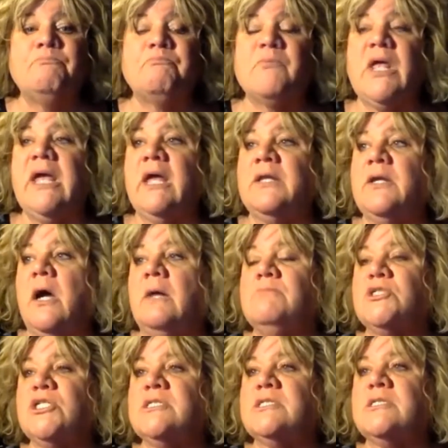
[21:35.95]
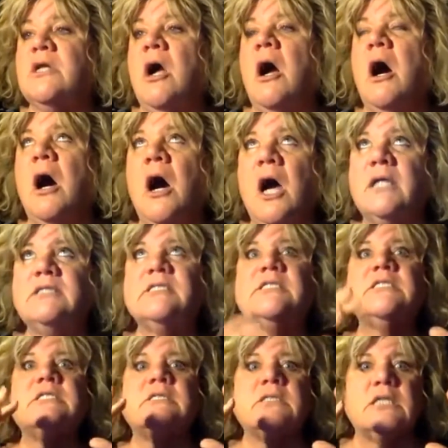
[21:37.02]
And I'm just
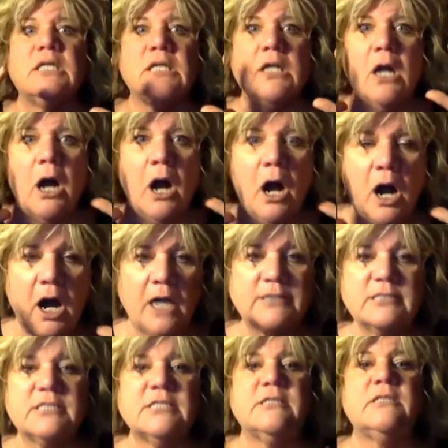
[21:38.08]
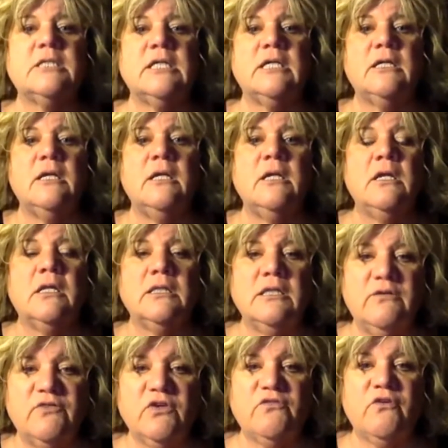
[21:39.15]
constantly
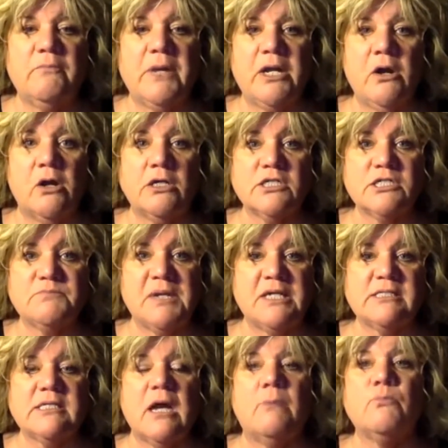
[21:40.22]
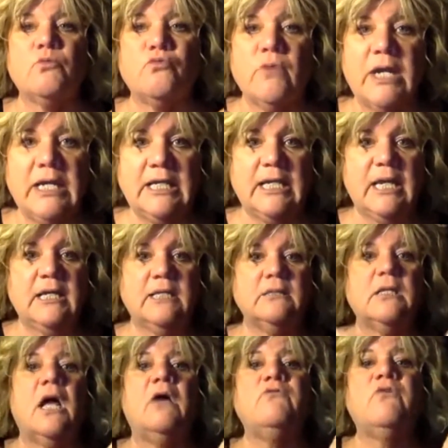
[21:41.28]
living from my heart space. I'm radiating
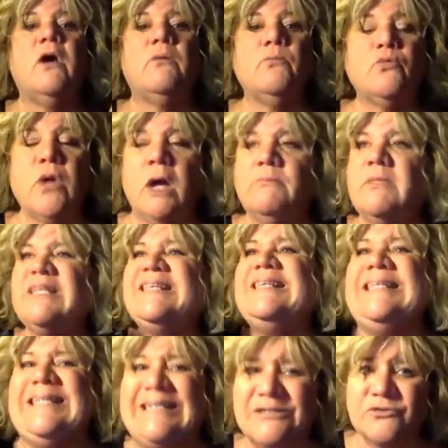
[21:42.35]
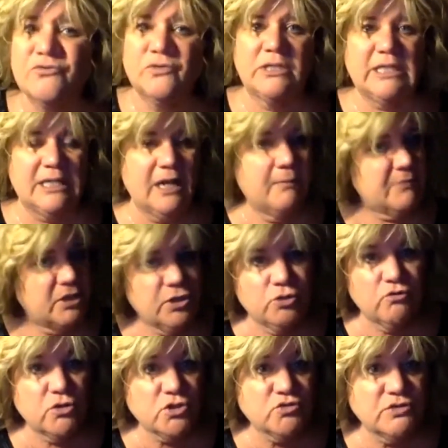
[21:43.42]
love. I'm in the
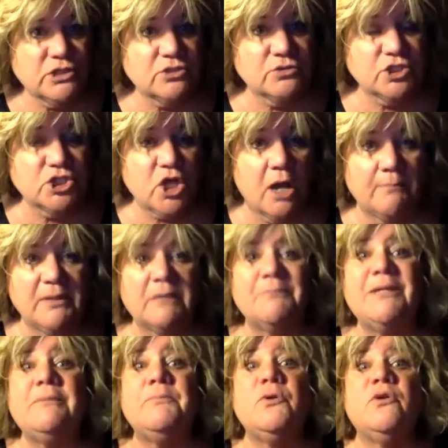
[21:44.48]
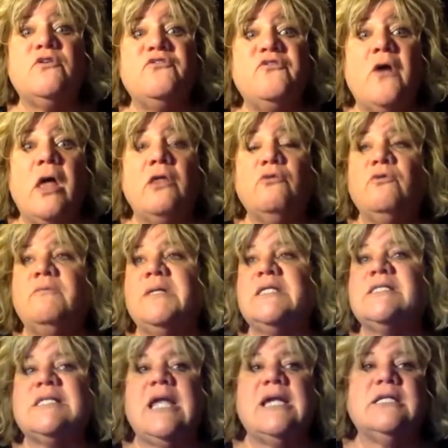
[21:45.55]
grocery store shopping. People are following me,
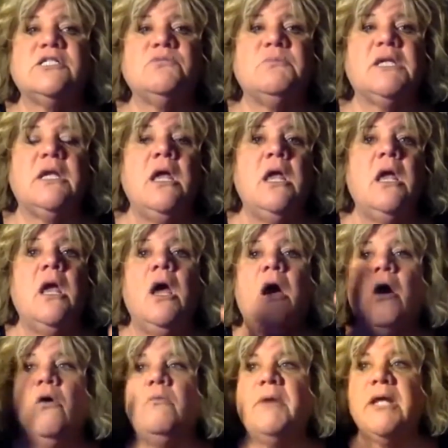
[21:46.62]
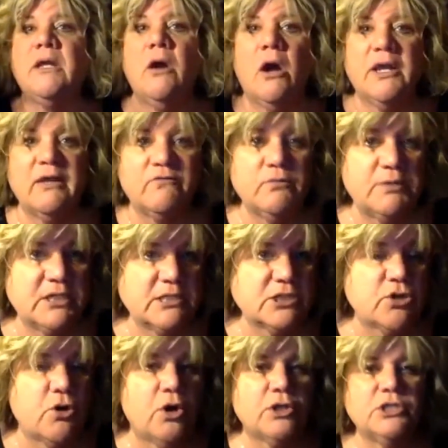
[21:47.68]
saying to me, oh my God, everybody's
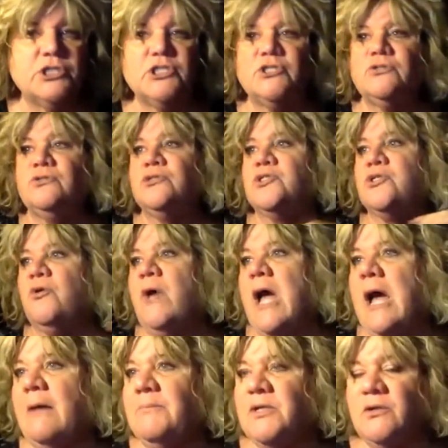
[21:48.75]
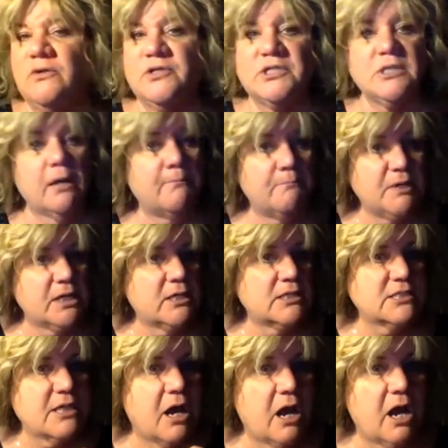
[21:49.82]
talking to you. You're so happy all the time,
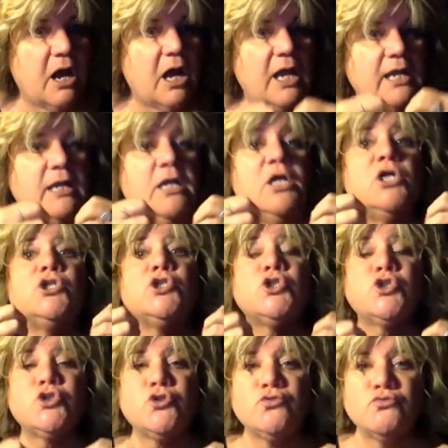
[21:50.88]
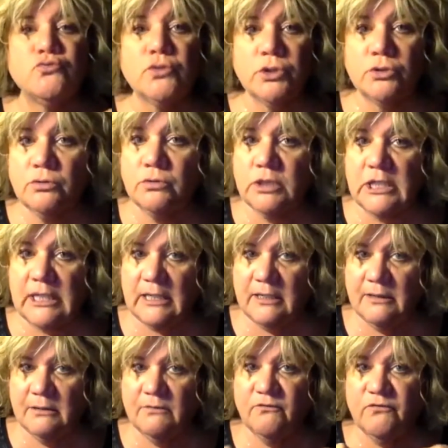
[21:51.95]
because I truly
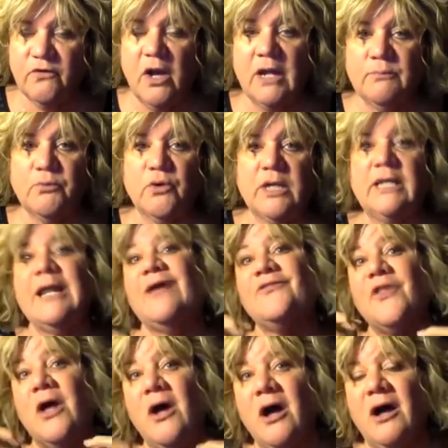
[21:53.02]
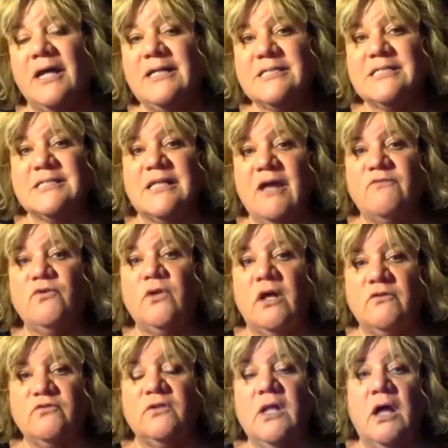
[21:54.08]
vibrate at the highest level of
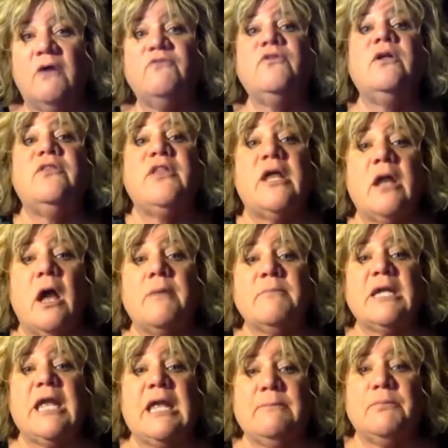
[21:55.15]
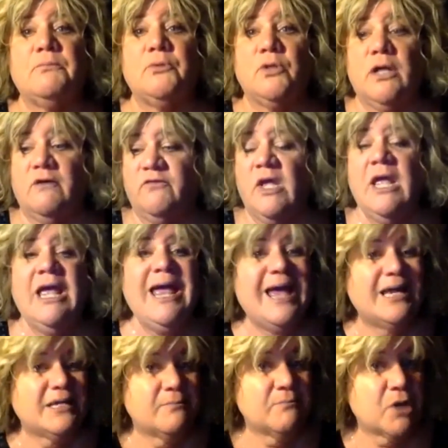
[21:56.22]
love that I'm capable of.
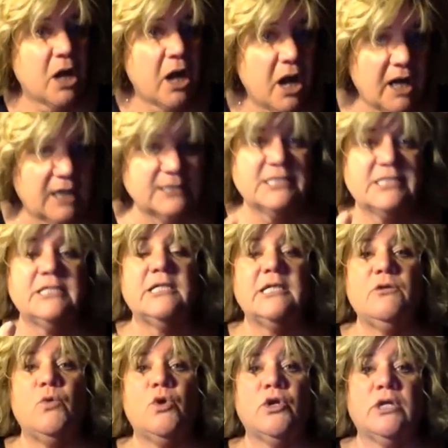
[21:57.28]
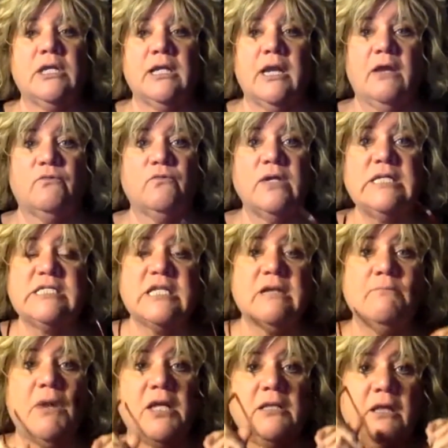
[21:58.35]
And I'm constantly working at raising
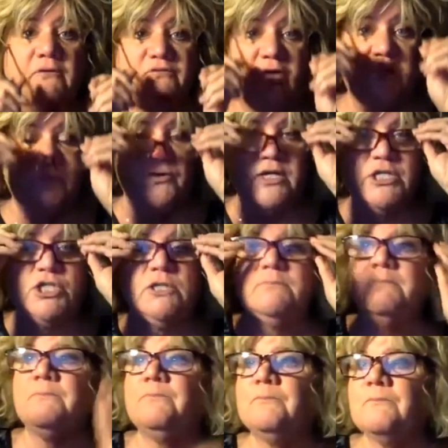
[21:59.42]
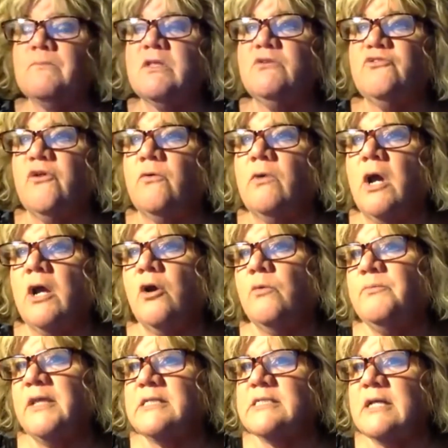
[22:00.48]
my love vibration. So I hope
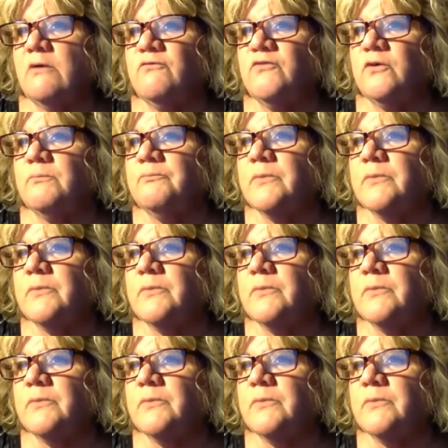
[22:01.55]
that's helpful.